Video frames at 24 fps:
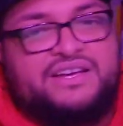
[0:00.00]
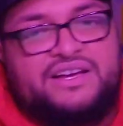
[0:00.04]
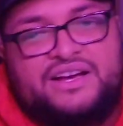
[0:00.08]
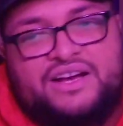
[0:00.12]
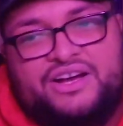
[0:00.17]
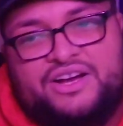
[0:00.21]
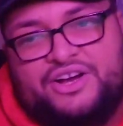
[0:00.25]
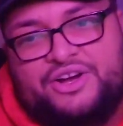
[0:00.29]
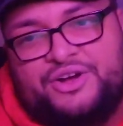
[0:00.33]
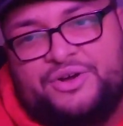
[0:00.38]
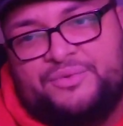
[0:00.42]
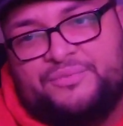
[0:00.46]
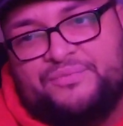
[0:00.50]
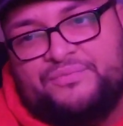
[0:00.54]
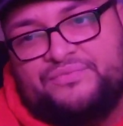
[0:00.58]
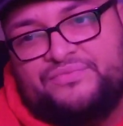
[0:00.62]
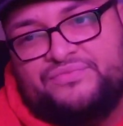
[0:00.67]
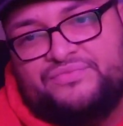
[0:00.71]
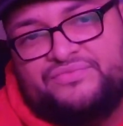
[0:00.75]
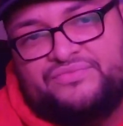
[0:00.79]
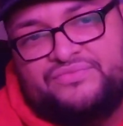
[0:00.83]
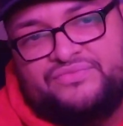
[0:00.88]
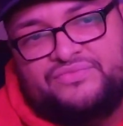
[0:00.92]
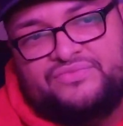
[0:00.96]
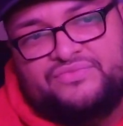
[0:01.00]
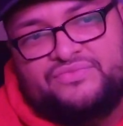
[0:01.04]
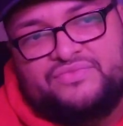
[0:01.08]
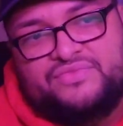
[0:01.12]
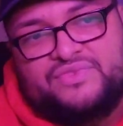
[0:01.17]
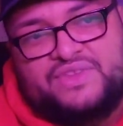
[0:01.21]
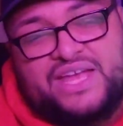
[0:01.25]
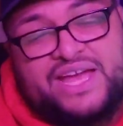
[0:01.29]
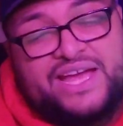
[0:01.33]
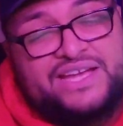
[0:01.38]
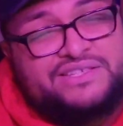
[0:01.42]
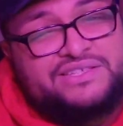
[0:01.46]
I
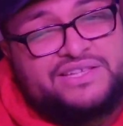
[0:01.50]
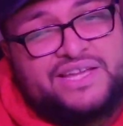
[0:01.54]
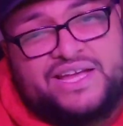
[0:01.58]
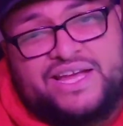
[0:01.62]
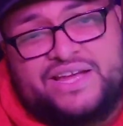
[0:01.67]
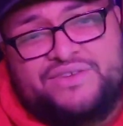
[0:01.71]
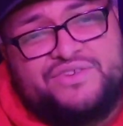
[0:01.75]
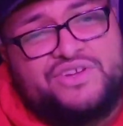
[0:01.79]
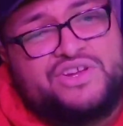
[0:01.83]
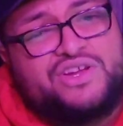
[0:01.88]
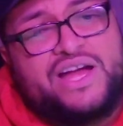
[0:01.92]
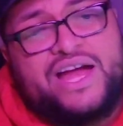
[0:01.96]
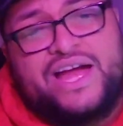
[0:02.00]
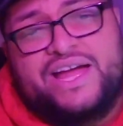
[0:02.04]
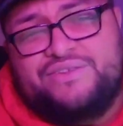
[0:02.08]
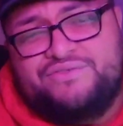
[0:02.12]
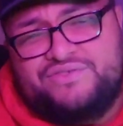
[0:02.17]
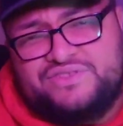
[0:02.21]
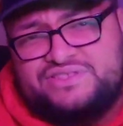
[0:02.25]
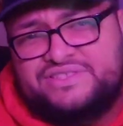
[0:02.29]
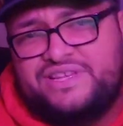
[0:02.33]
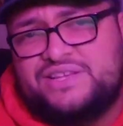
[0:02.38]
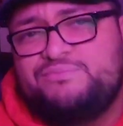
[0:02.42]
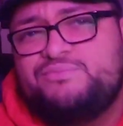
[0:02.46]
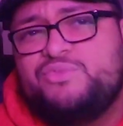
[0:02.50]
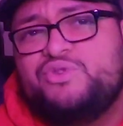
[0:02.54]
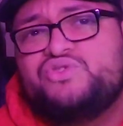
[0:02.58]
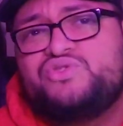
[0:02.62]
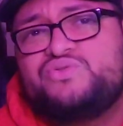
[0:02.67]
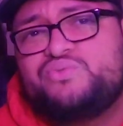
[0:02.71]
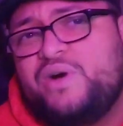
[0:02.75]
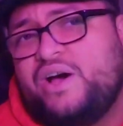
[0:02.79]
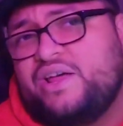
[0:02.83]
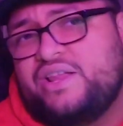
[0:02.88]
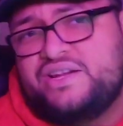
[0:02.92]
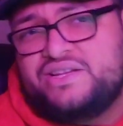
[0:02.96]
even said
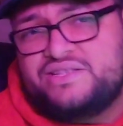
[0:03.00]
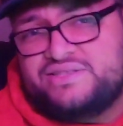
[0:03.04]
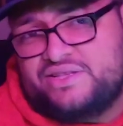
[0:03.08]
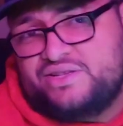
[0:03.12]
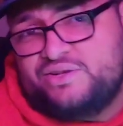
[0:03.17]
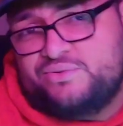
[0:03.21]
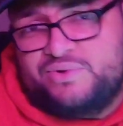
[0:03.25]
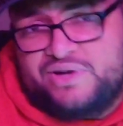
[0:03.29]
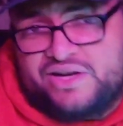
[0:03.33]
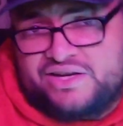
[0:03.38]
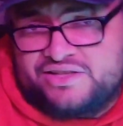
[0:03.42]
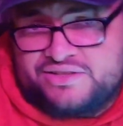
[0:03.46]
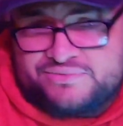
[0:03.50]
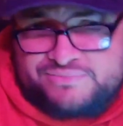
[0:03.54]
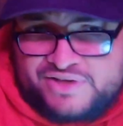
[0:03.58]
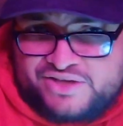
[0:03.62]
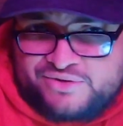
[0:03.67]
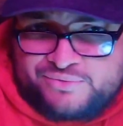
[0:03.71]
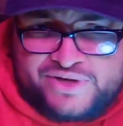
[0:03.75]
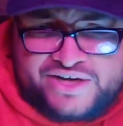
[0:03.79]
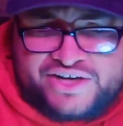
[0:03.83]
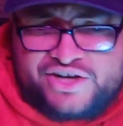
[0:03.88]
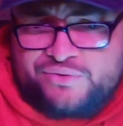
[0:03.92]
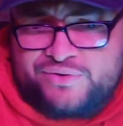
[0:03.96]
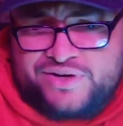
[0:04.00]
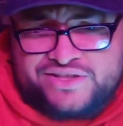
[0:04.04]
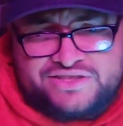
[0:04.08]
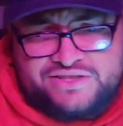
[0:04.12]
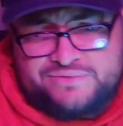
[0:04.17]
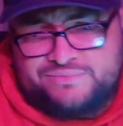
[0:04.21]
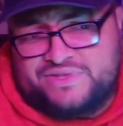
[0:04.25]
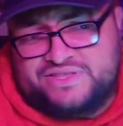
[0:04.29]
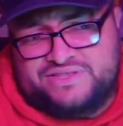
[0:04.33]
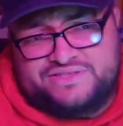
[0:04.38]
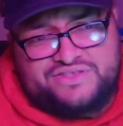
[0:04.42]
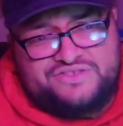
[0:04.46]
most wanted instead of wanted though. I
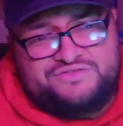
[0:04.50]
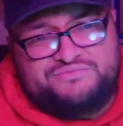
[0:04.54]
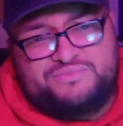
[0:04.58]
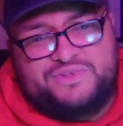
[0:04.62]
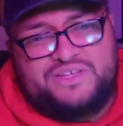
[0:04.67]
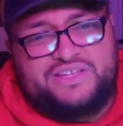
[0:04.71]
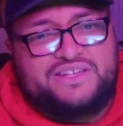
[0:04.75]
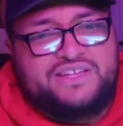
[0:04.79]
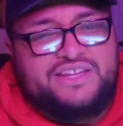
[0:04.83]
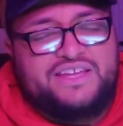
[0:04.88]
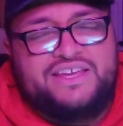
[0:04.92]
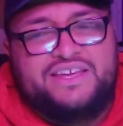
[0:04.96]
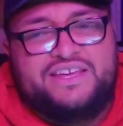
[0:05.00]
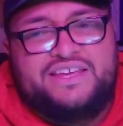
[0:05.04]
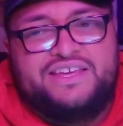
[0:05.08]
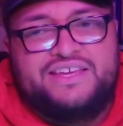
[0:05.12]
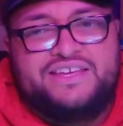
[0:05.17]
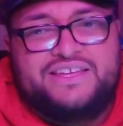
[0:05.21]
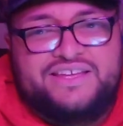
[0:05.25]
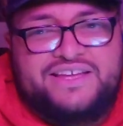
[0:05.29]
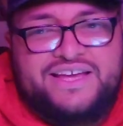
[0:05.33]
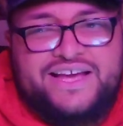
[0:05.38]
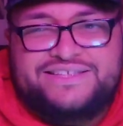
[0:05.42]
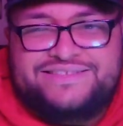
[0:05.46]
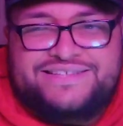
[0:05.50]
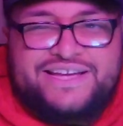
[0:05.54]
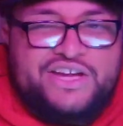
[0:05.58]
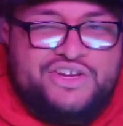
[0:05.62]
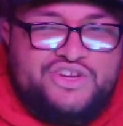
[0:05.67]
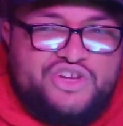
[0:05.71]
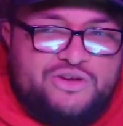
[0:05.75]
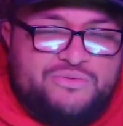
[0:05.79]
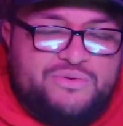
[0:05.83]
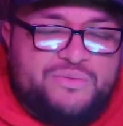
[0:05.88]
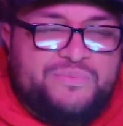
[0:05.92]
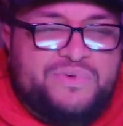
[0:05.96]
corrected myself, but that's how you
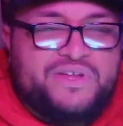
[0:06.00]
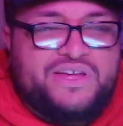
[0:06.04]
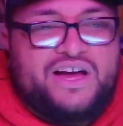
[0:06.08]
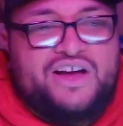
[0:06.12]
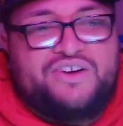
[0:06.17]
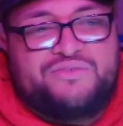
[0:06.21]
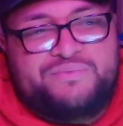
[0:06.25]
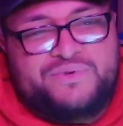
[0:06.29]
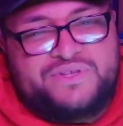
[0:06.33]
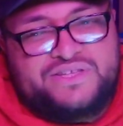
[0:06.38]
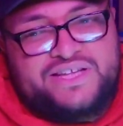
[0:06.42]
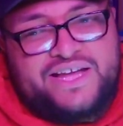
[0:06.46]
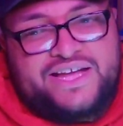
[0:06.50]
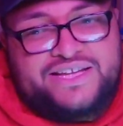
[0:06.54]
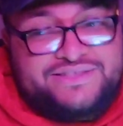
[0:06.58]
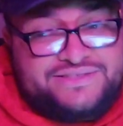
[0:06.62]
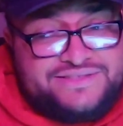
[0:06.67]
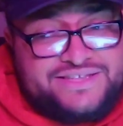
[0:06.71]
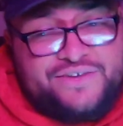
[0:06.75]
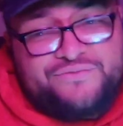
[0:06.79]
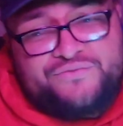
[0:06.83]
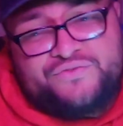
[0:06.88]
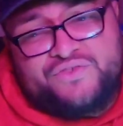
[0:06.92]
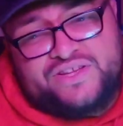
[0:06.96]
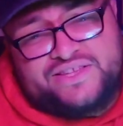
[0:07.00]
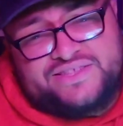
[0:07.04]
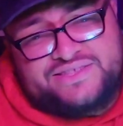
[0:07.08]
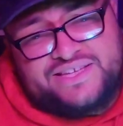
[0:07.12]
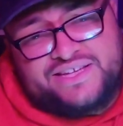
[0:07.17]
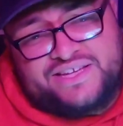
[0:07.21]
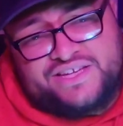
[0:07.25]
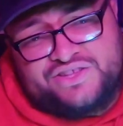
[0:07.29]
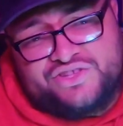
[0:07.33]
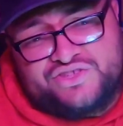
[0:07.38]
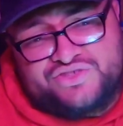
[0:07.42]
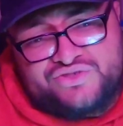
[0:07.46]
know I'm a bit off. But I definitely
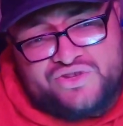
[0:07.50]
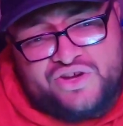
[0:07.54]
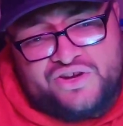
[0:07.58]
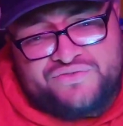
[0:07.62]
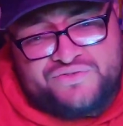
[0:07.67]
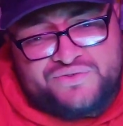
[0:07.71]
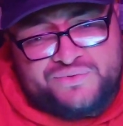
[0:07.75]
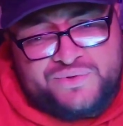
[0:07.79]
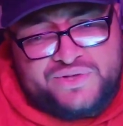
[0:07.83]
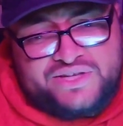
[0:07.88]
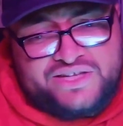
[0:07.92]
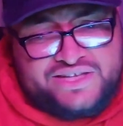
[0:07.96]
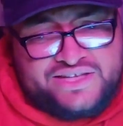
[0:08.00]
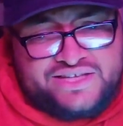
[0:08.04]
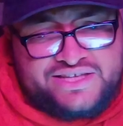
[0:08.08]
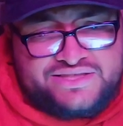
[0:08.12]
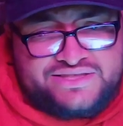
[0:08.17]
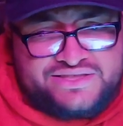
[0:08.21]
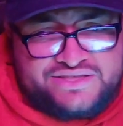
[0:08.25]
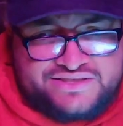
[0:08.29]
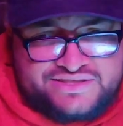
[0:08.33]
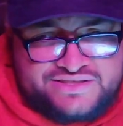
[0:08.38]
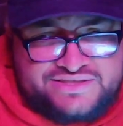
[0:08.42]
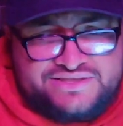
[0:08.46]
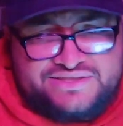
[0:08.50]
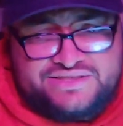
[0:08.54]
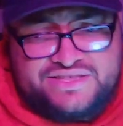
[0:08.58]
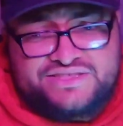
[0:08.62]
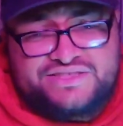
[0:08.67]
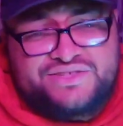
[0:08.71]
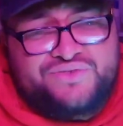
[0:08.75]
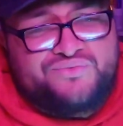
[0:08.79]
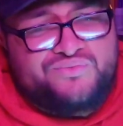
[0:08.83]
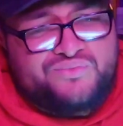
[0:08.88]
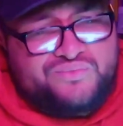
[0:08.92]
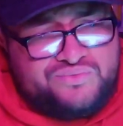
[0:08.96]
taking the song for what it is. It's
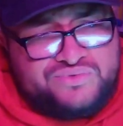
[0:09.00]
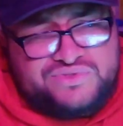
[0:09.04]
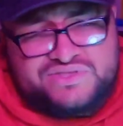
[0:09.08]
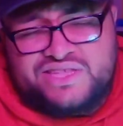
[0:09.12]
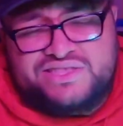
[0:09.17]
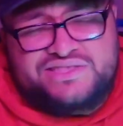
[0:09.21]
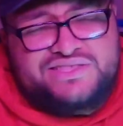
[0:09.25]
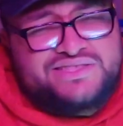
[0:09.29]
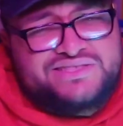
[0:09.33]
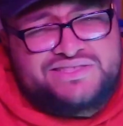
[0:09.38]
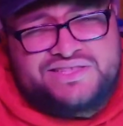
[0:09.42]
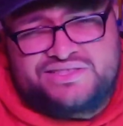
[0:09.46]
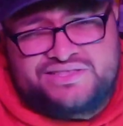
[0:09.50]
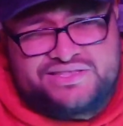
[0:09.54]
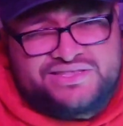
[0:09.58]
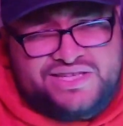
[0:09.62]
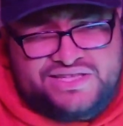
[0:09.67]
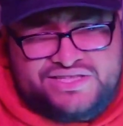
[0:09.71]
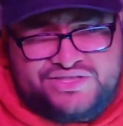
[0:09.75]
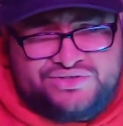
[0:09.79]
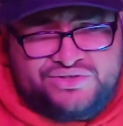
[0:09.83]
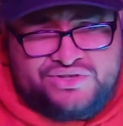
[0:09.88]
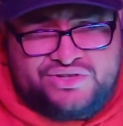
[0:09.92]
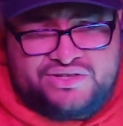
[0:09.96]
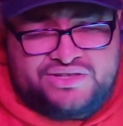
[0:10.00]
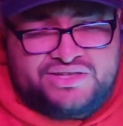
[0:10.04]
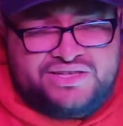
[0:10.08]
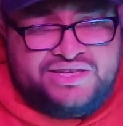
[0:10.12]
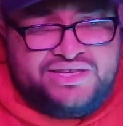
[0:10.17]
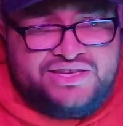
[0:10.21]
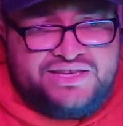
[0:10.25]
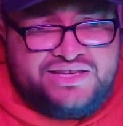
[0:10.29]
such a nice song.